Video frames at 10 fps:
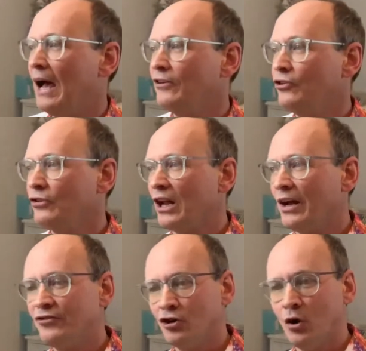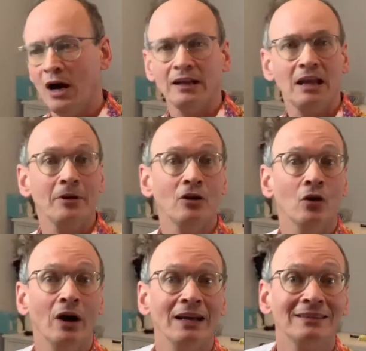during the live show, and let me know
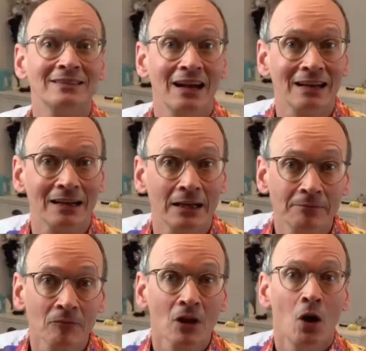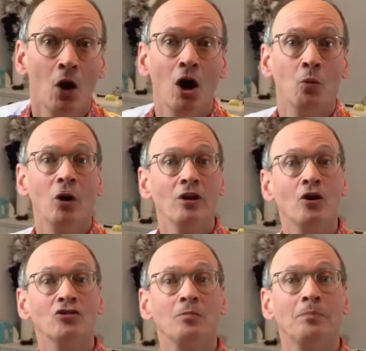exactly what you
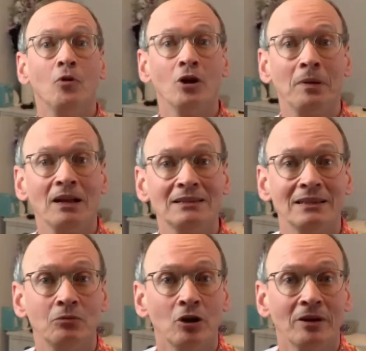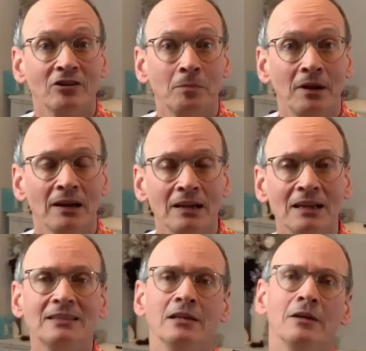planted, what you managed to plant.
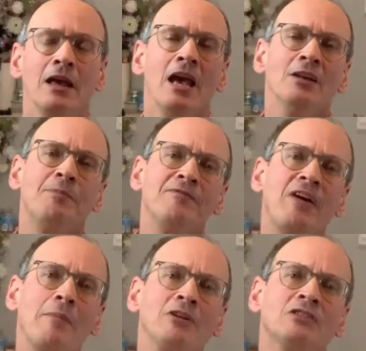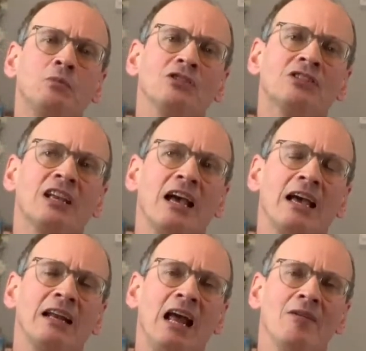Listen, it's been fabulous once
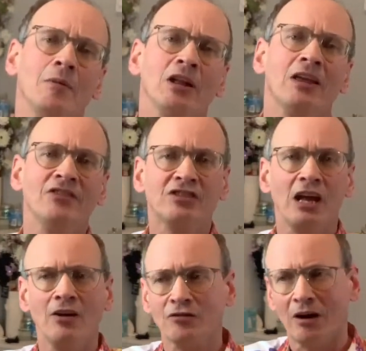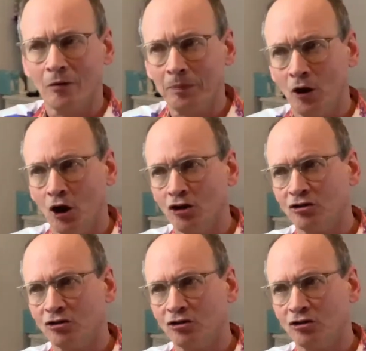again. Everybody, give yourselves a round of applause.